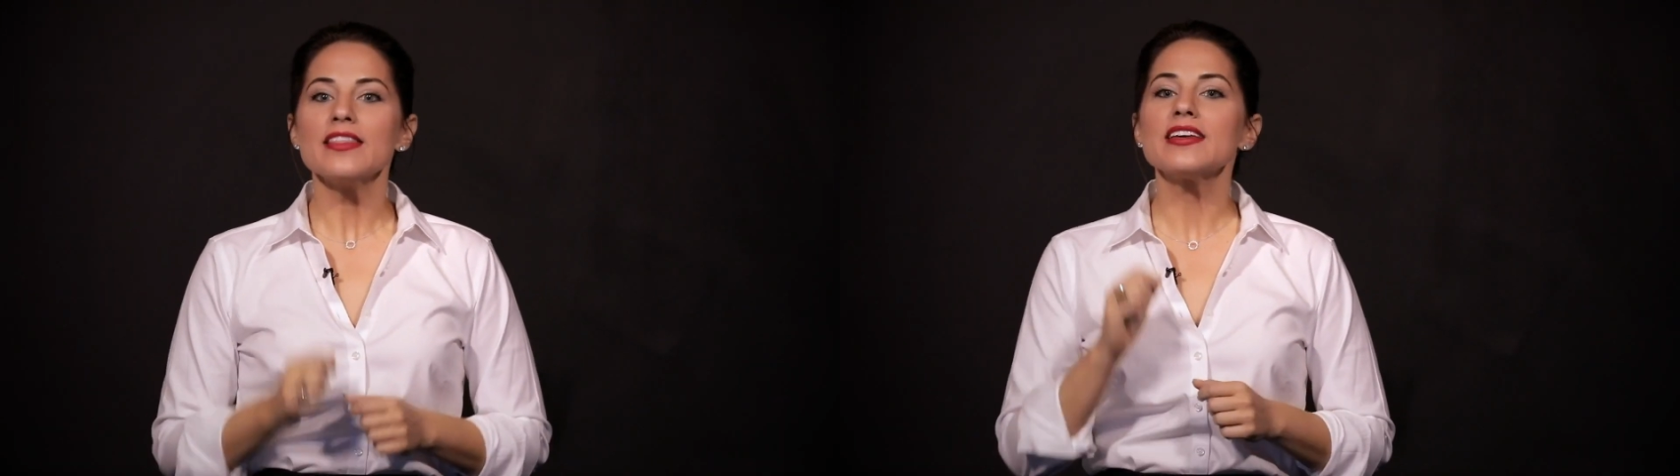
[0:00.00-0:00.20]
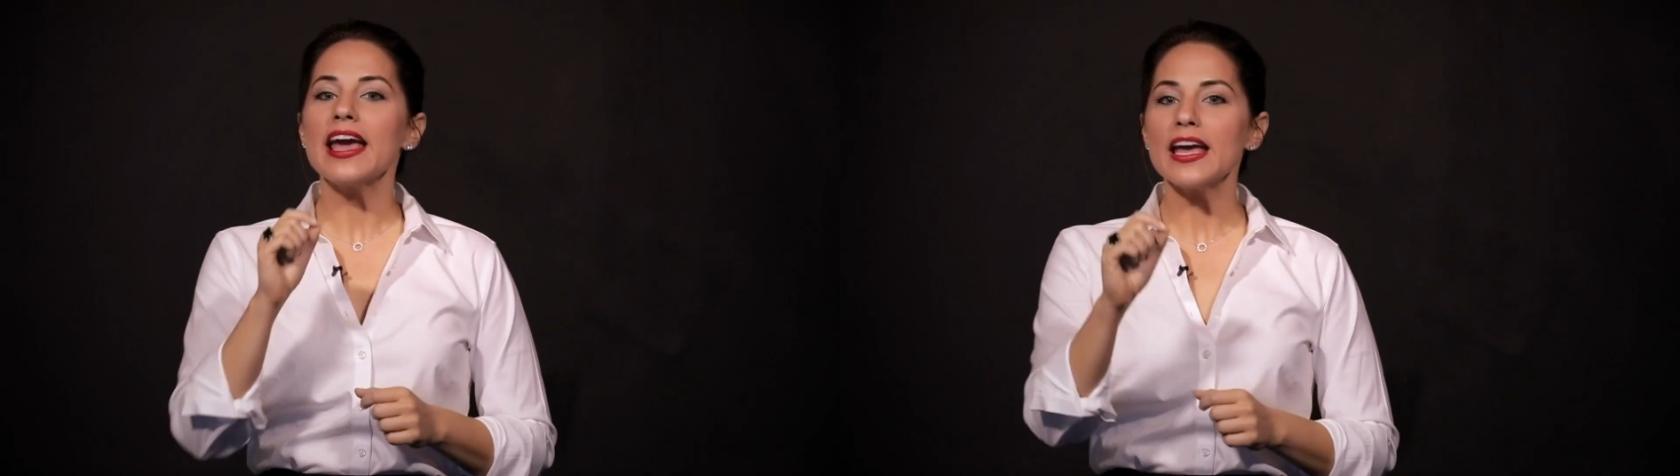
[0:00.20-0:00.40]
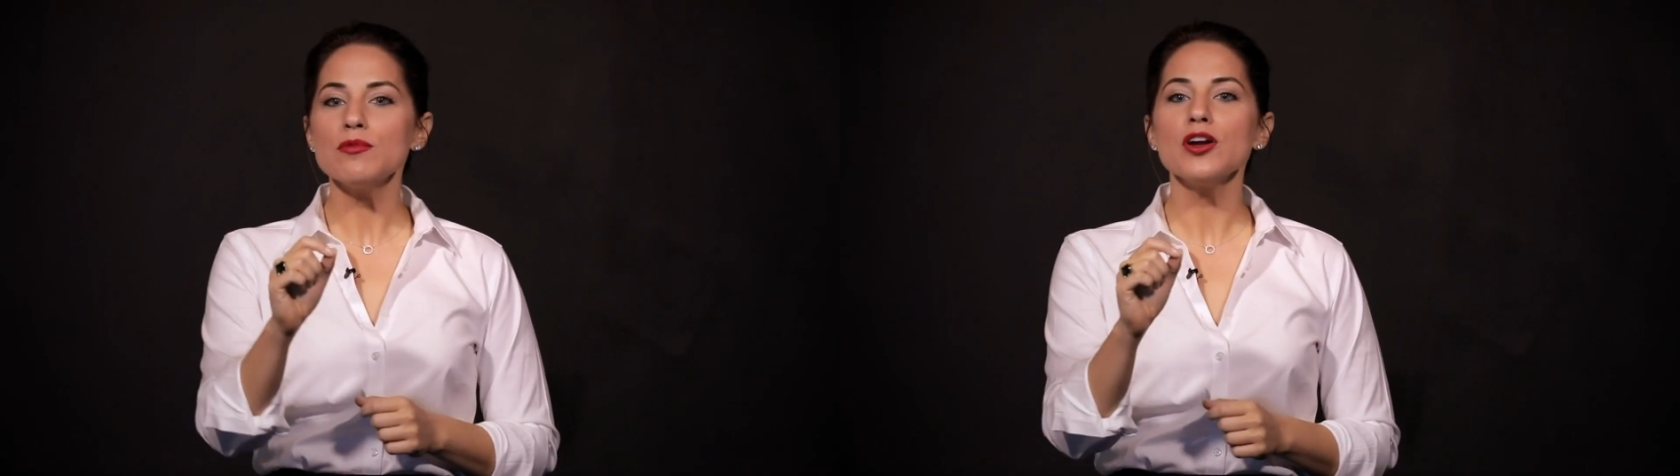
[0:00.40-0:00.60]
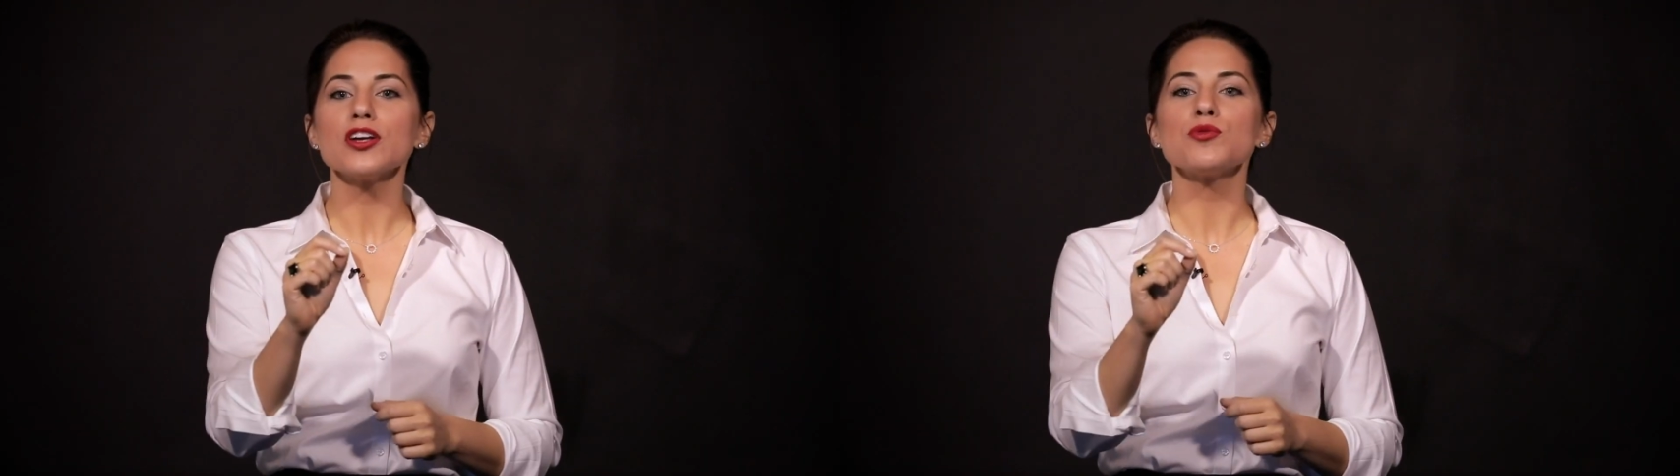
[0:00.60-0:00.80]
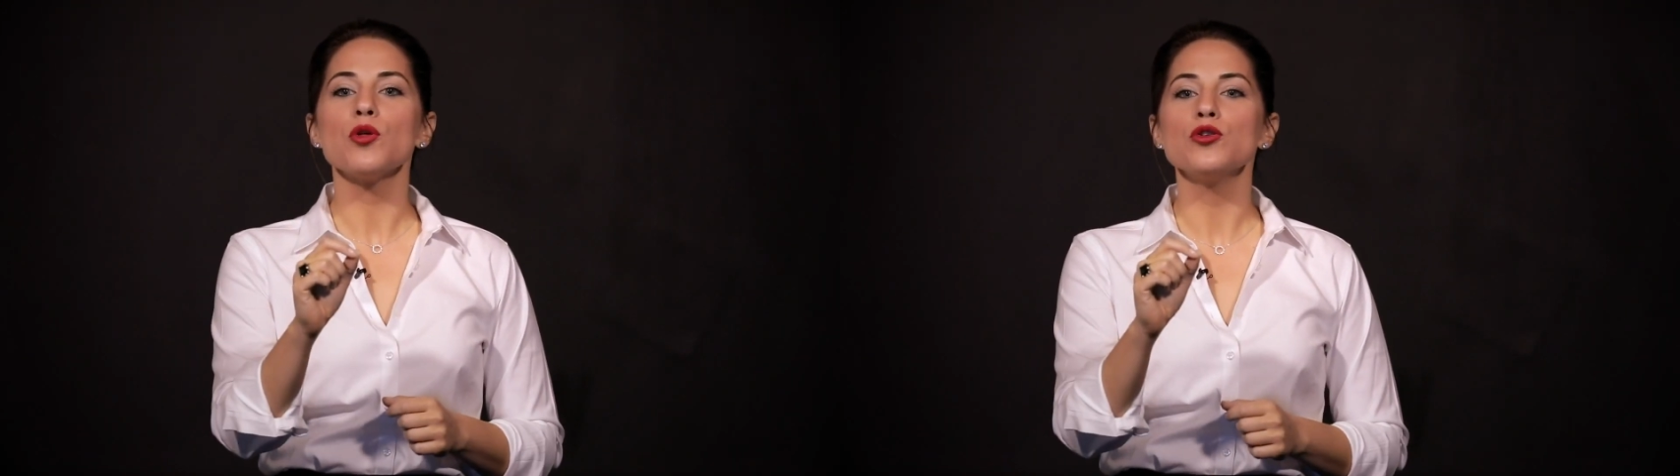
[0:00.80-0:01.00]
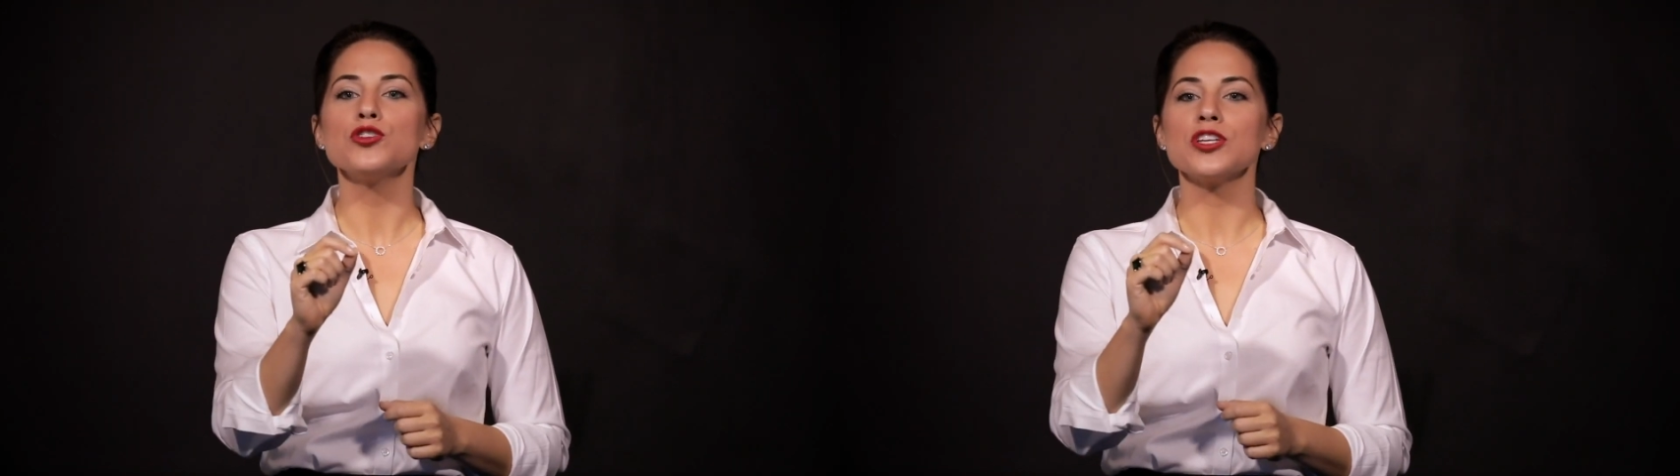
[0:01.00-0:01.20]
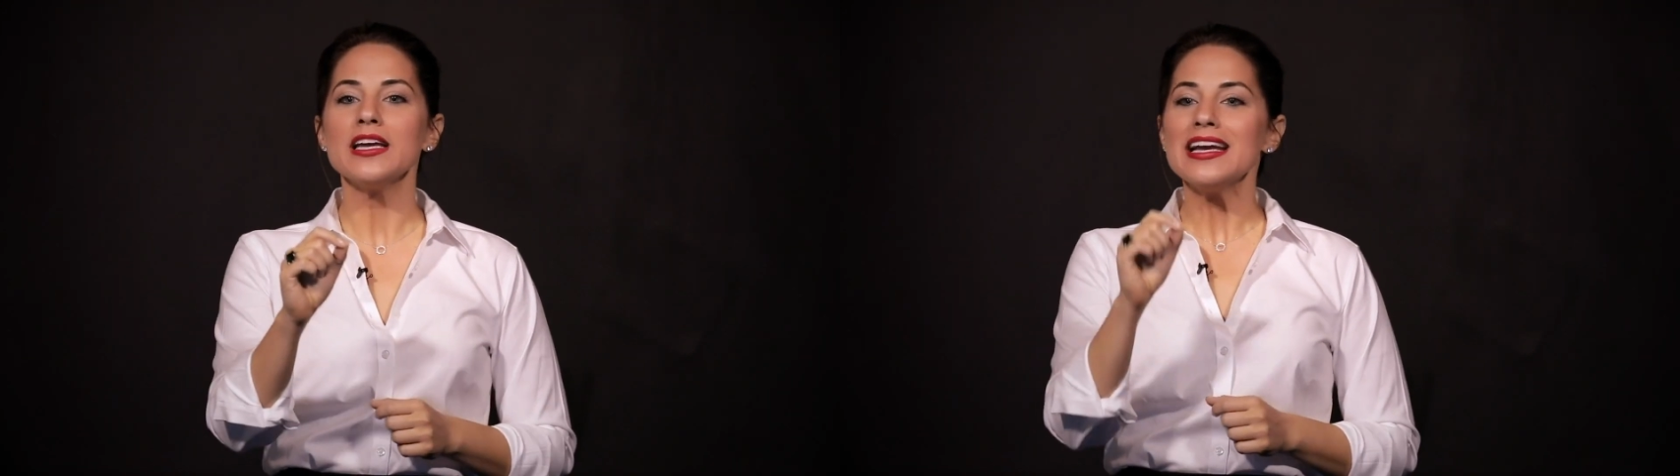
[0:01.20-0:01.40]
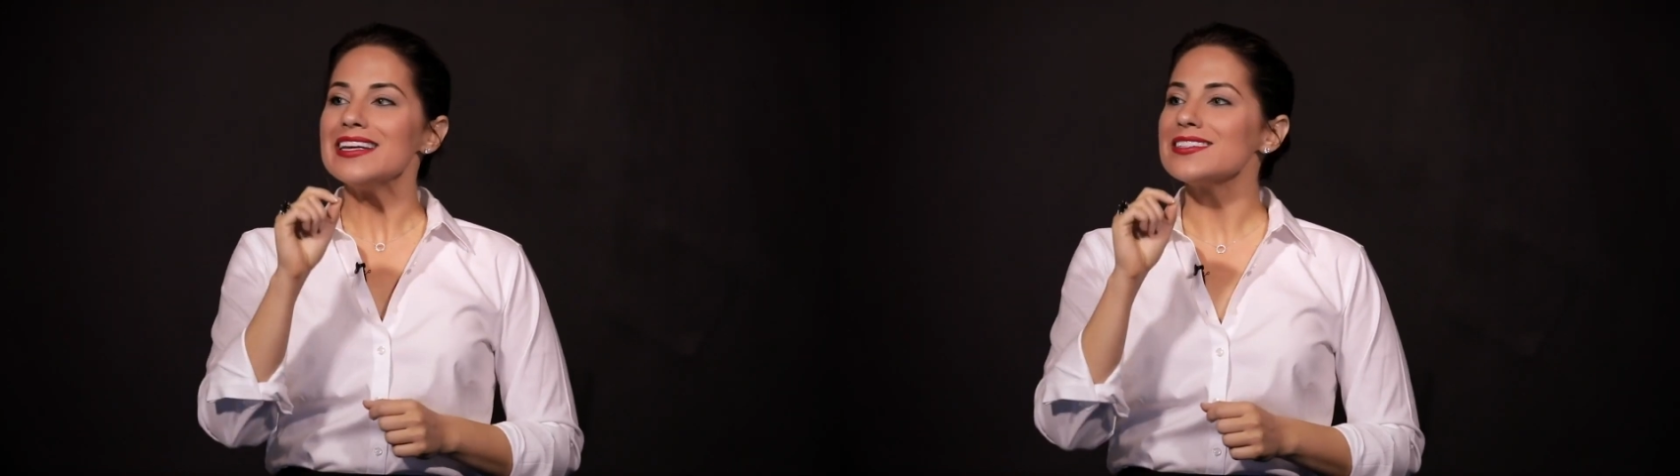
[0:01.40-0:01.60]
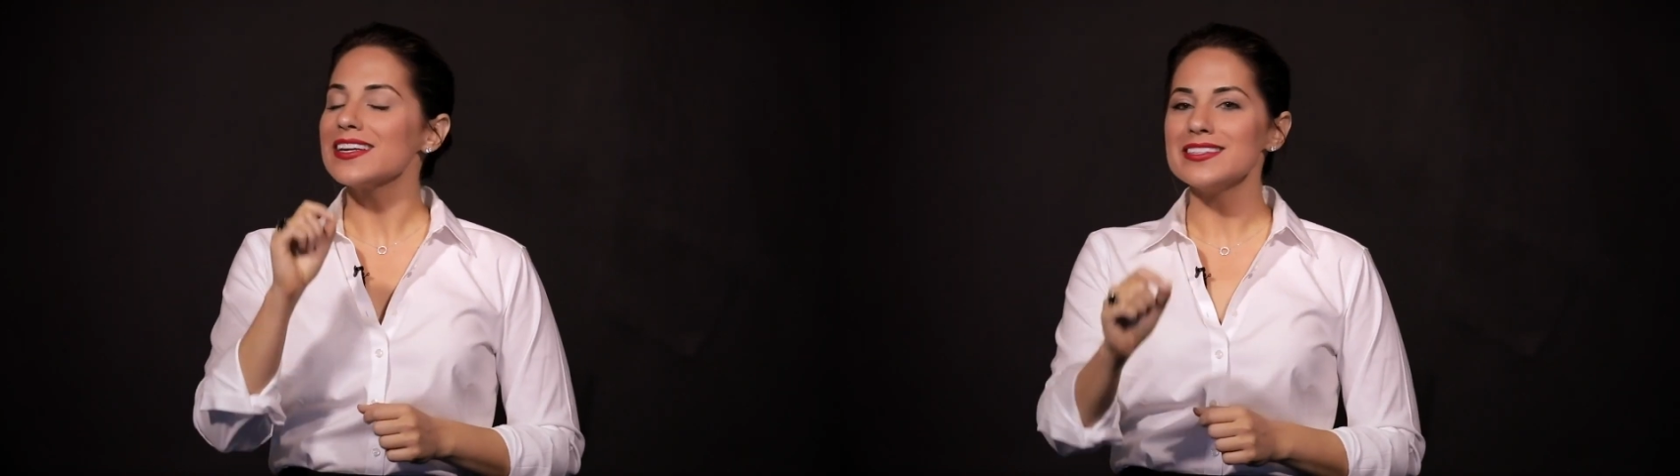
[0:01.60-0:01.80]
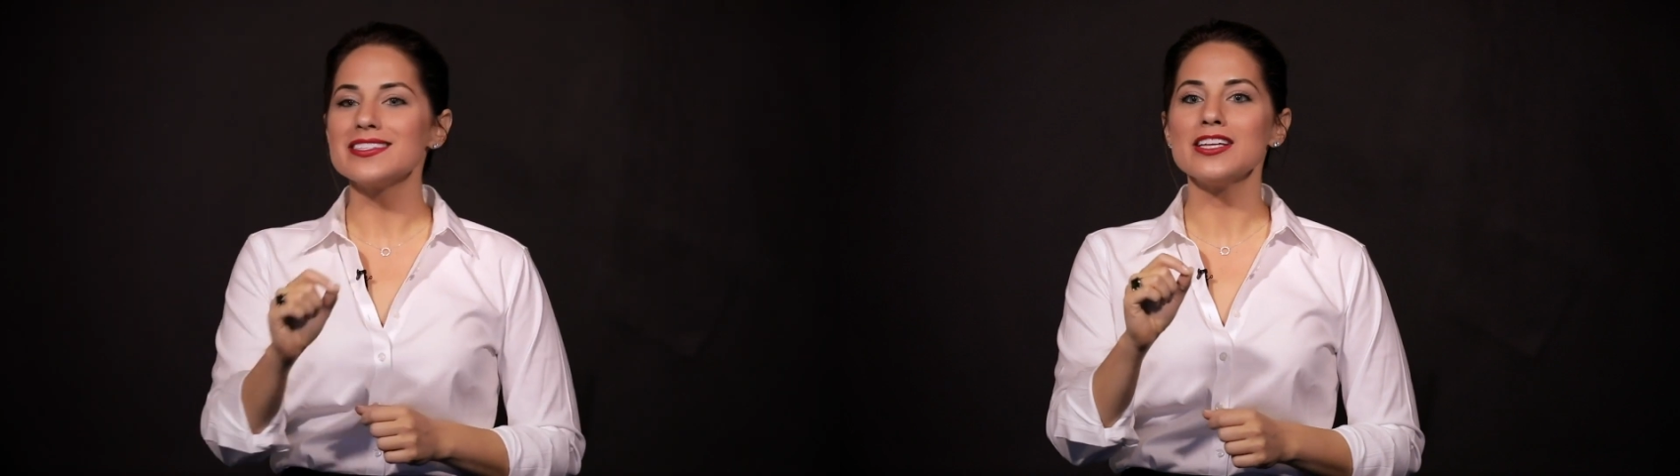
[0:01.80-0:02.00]
The Cambrian explosion
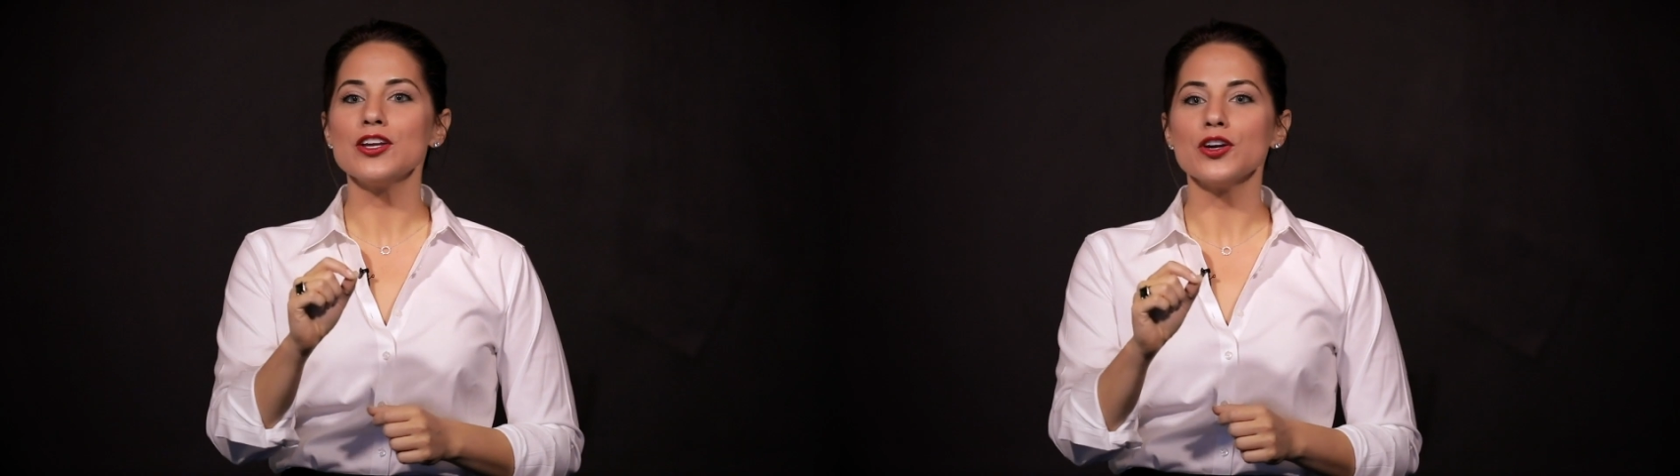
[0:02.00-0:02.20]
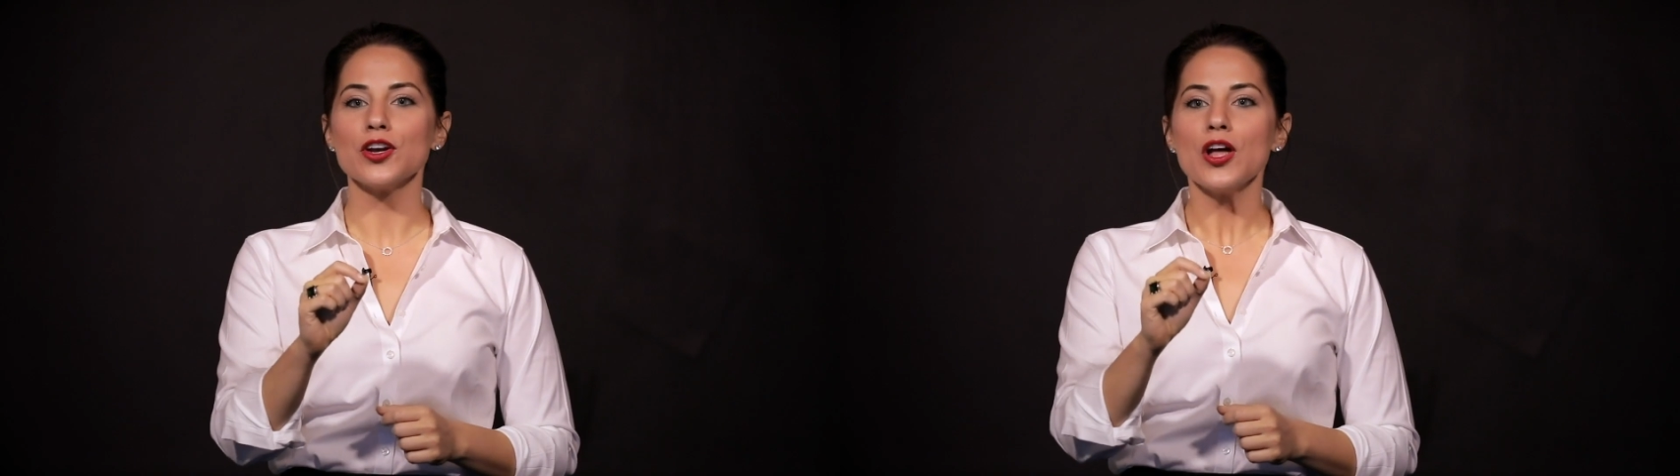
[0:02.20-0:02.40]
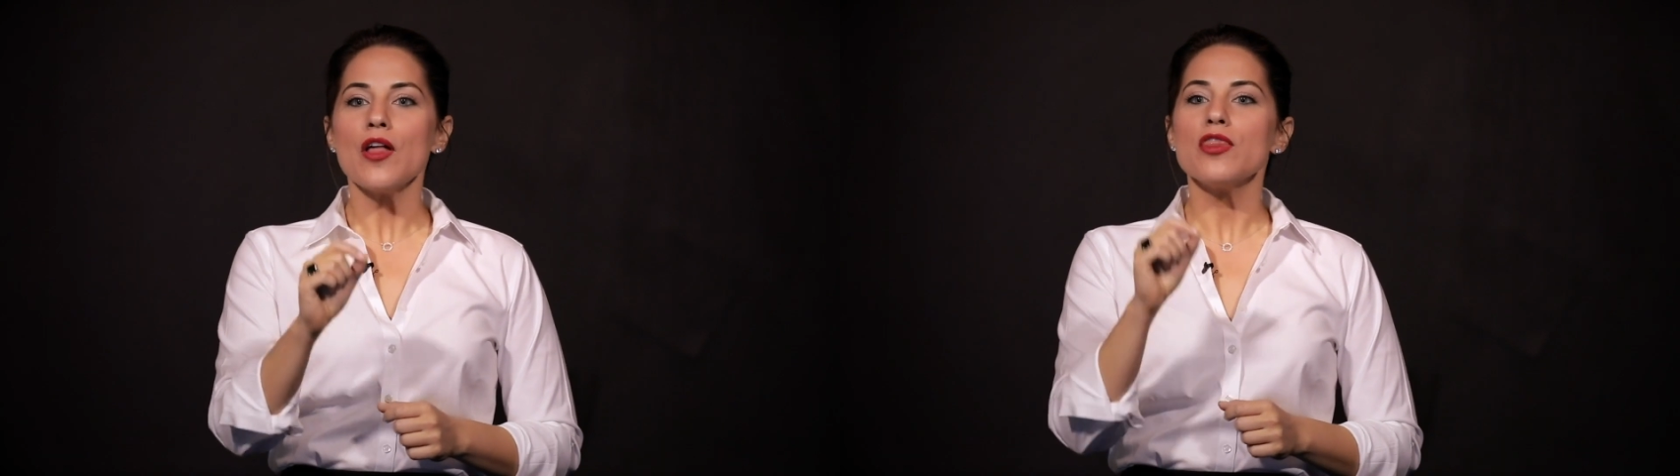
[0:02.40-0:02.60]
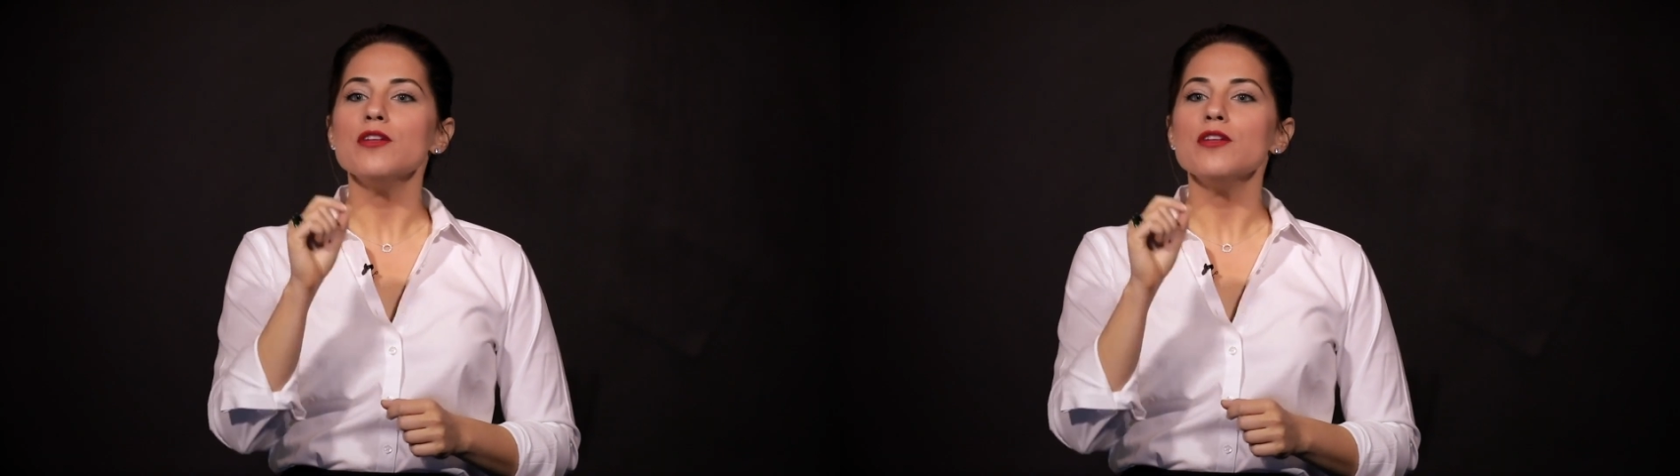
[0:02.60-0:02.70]
is considered